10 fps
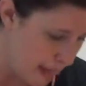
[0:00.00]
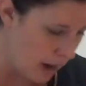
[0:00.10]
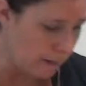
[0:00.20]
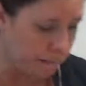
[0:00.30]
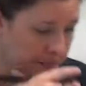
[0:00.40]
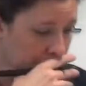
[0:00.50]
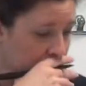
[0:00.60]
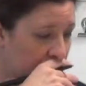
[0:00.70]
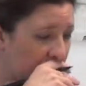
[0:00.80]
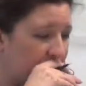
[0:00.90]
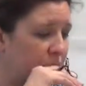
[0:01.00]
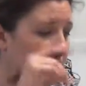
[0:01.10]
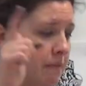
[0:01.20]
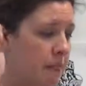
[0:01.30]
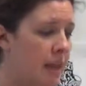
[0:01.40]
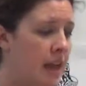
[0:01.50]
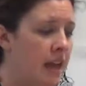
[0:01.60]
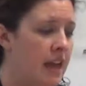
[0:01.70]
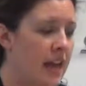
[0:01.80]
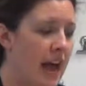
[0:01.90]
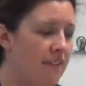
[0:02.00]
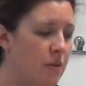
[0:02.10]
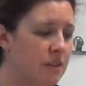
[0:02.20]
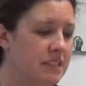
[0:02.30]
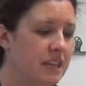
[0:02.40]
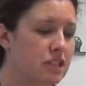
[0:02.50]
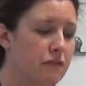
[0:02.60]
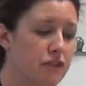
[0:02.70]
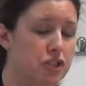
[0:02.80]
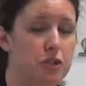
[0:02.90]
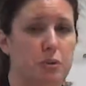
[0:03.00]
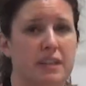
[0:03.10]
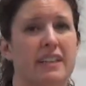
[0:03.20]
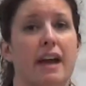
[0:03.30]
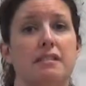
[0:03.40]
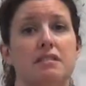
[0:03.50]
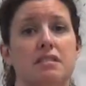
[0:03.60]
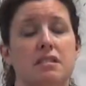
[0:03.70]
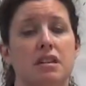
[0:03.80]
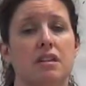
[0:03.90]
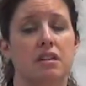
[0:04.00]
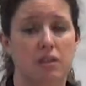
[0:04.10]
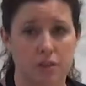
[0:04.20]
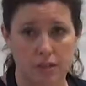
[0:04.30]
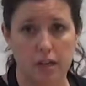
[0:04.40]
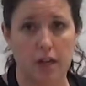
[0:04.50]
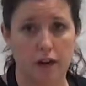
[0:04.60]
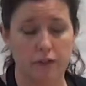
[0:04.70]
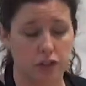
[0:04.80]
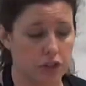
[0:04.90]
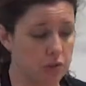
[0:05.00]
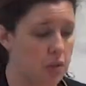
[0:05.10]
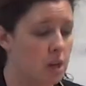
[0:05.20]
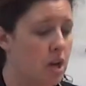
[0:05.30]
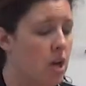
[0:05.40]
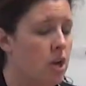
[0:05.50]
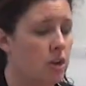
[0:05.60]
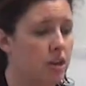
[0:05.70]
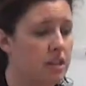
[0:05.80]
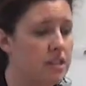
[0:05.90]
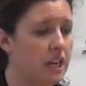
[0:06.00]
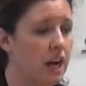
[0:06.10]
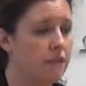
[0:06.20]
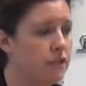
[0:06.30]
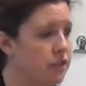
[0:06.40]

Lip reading: All right, next one. Everyone takes off a shoe. Yes, you can take off a shoe. You're going to take off a